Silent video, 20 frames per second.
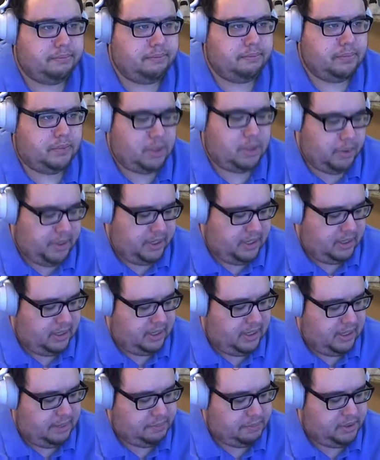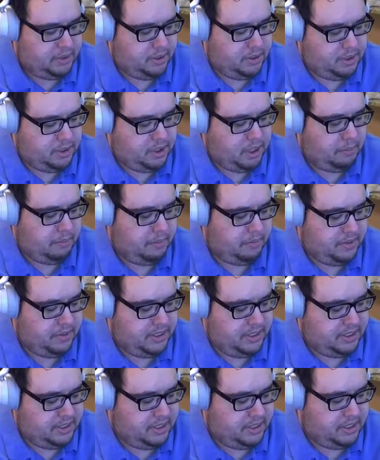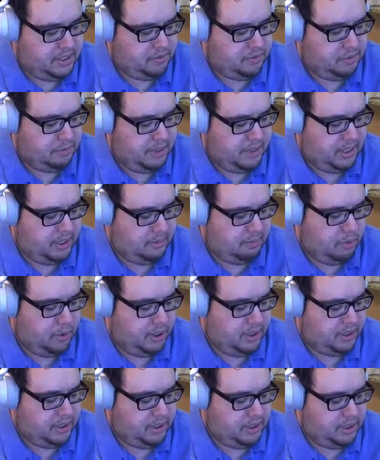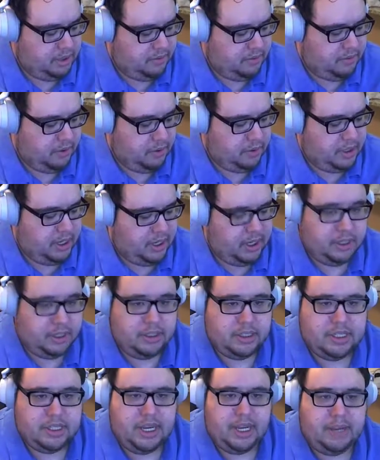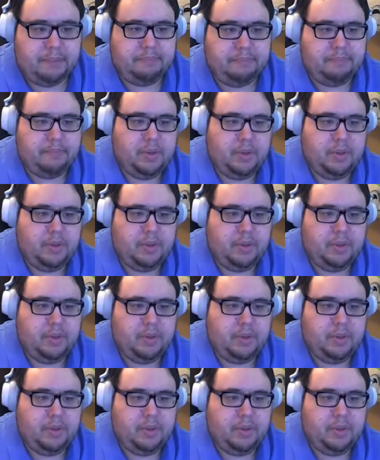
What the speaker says: So in an ellipse, the sum of the distances from any point to each of the foci are the same.